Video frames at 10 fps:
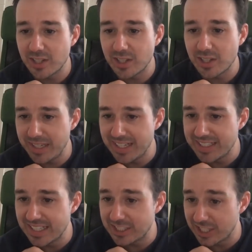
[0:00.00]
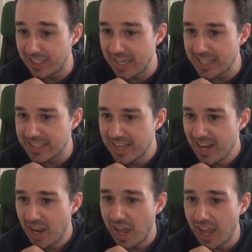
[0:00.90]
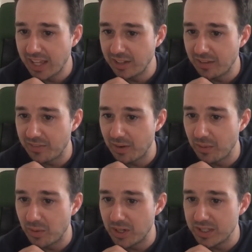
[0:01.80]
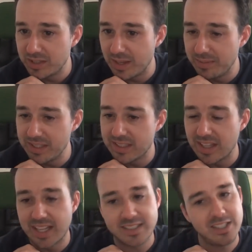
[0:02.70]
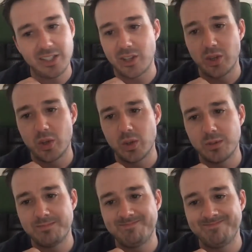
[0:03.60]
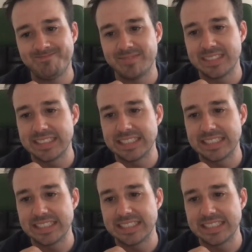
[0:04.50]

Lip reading: Is social media addiction? Yes. Do you have a favorite word that means a lot to you?